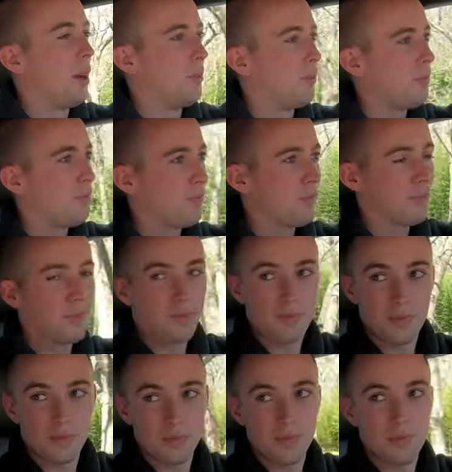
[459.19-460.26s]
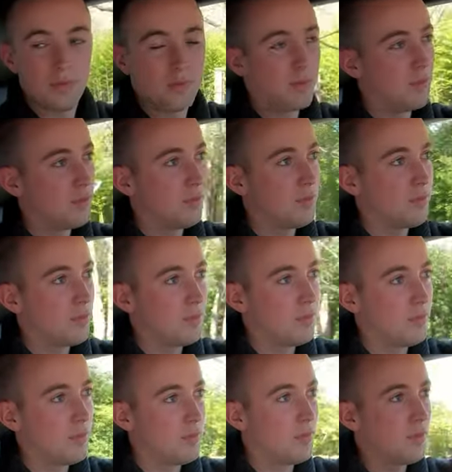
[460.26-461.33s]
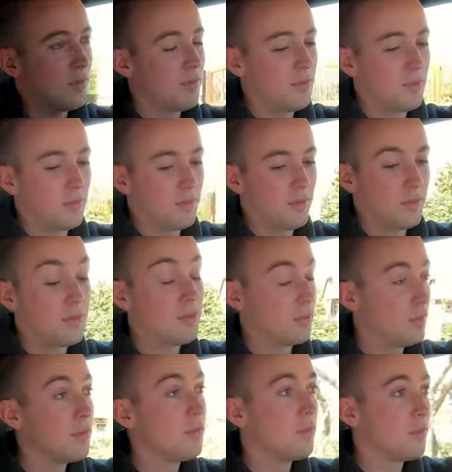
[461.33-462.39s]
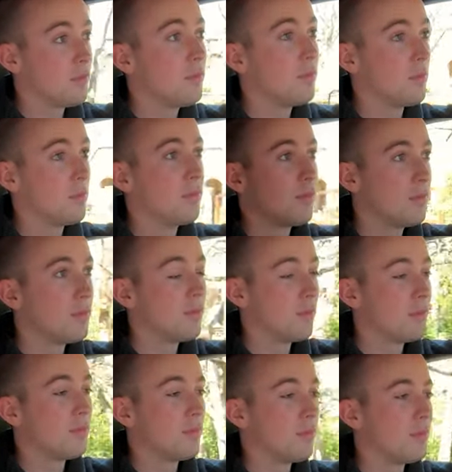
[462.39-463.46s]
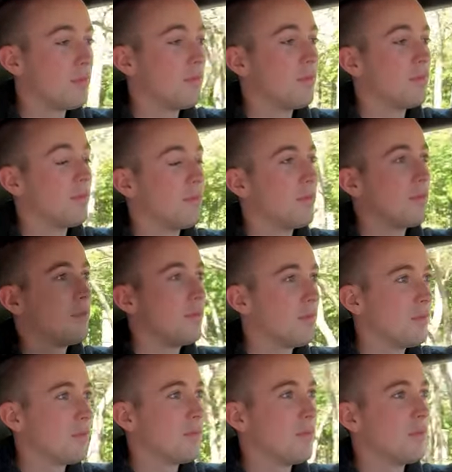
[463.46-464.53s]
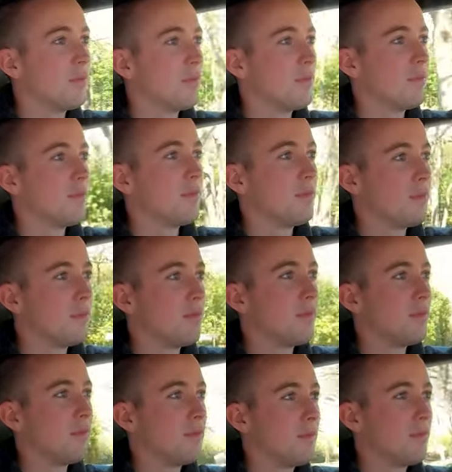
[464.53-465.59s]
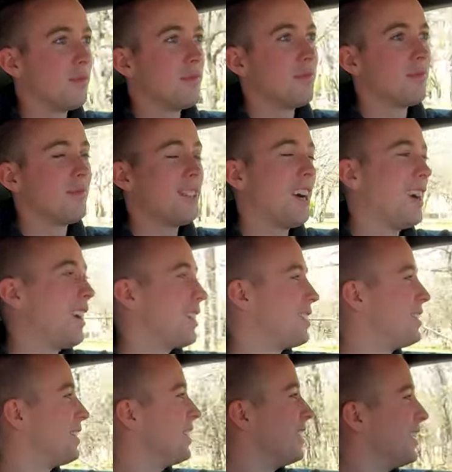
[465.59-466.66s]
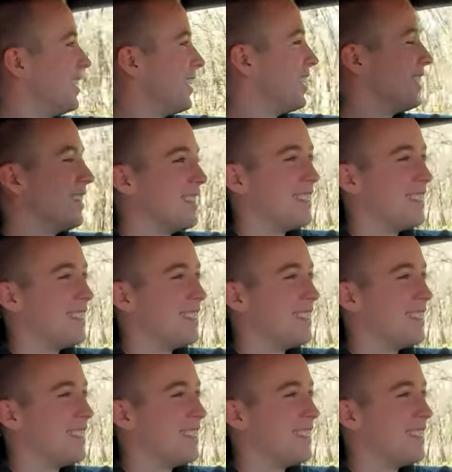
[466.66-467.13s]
[no speech]